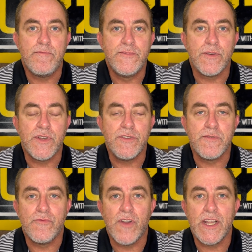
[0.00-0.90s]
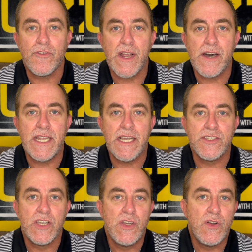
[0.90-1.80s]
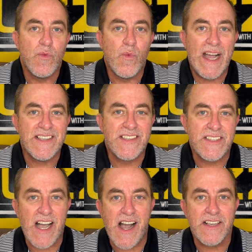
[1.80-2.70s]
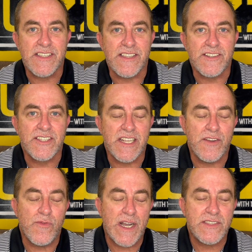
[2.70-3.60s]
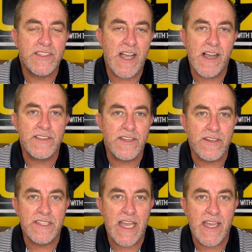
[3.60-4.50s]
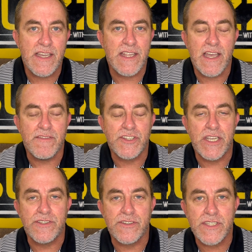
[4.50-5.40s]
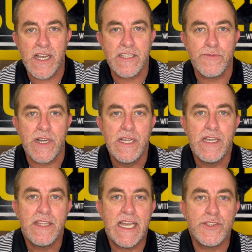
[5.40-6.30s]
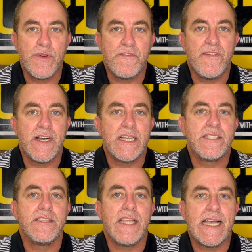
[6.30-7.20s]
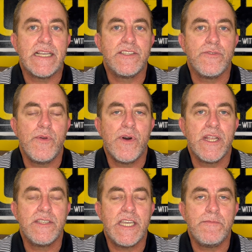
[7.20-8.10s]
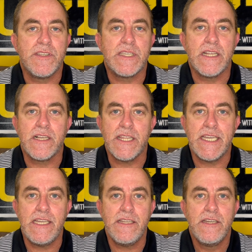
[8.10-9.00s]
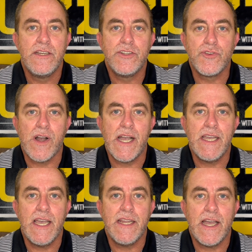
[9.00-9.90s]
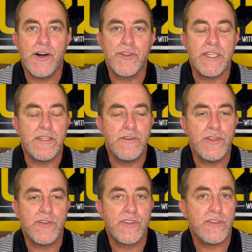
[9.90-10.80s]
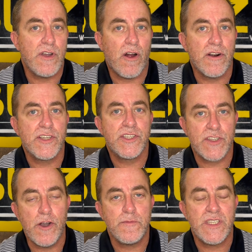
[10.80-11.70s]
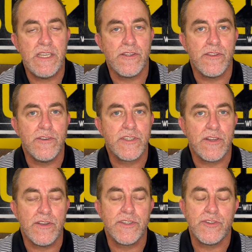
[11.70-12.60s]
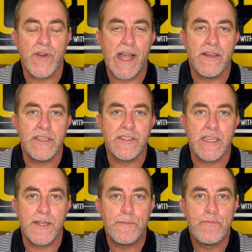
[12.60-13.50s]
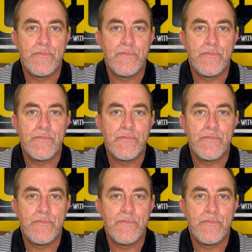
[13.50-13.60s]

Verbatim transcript: Someone who's been running around has wet socks and they're sitting in wet socks all day and they haven't changed their socks in a while. That's what fungus likes. So we want to keep the skin clean, dry, and healthy. Don't use harsh soaps either. Those can also dry out the skin.